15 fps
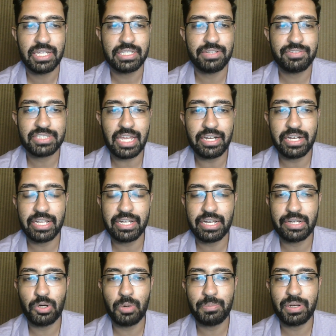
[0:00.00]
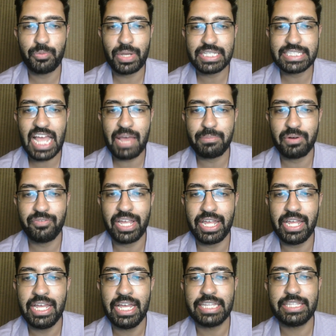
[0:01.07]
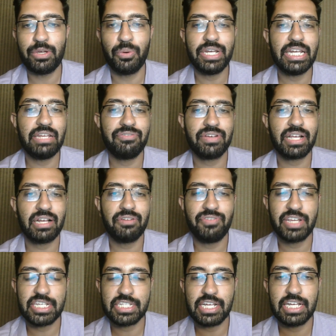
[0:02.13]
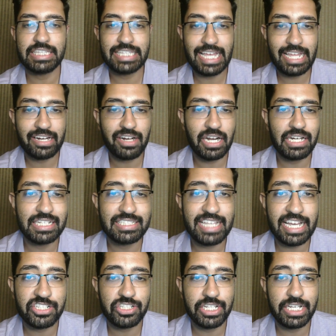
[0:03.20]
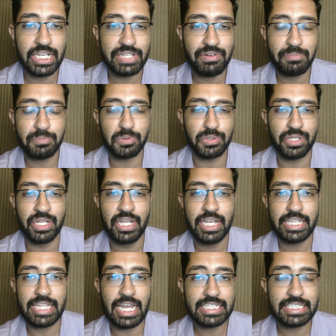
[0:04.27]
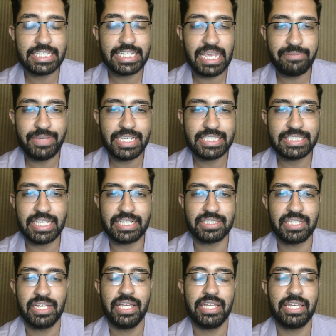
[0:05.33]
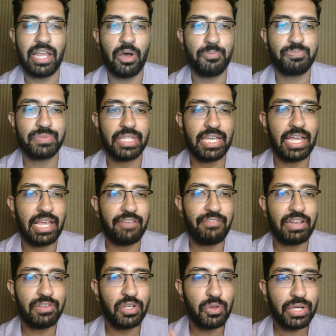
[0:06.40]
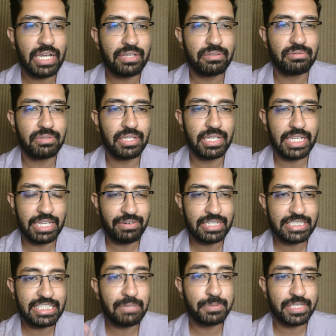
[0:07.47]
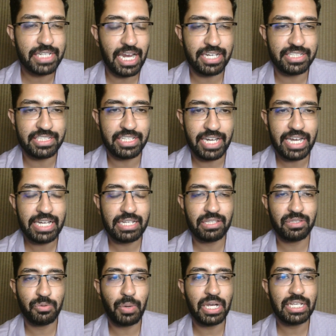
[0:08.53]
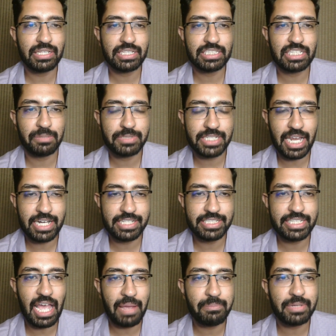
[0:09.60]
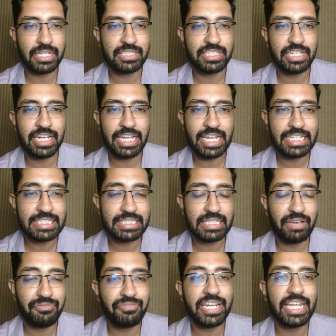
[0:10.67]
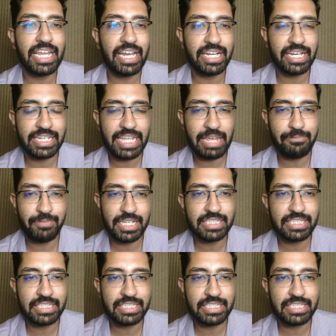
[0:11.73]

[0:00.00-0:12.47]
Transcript: Sunderland at home and West Ham away. The only difficult fixture in their run is actually Liverpool, that is in game week 6. Now, when you look at even chip strategy, right? The one chip strategy I'm considering is a free hit in game week